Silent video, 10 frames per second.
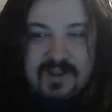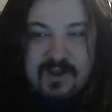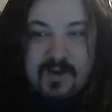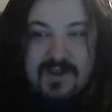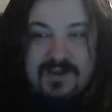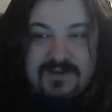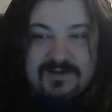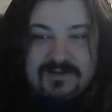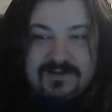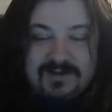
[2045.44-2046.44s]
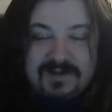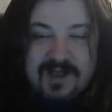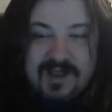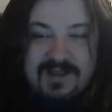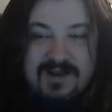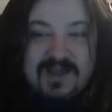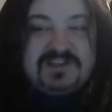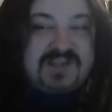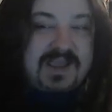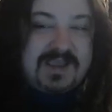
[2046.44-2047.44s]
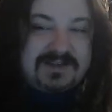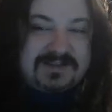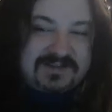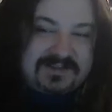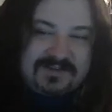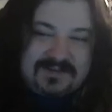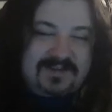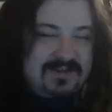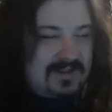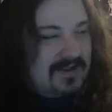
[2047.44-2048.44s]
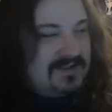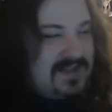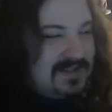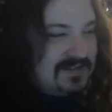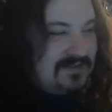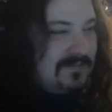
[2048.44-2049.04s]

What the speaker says: Oh, I can assay it. Assess it?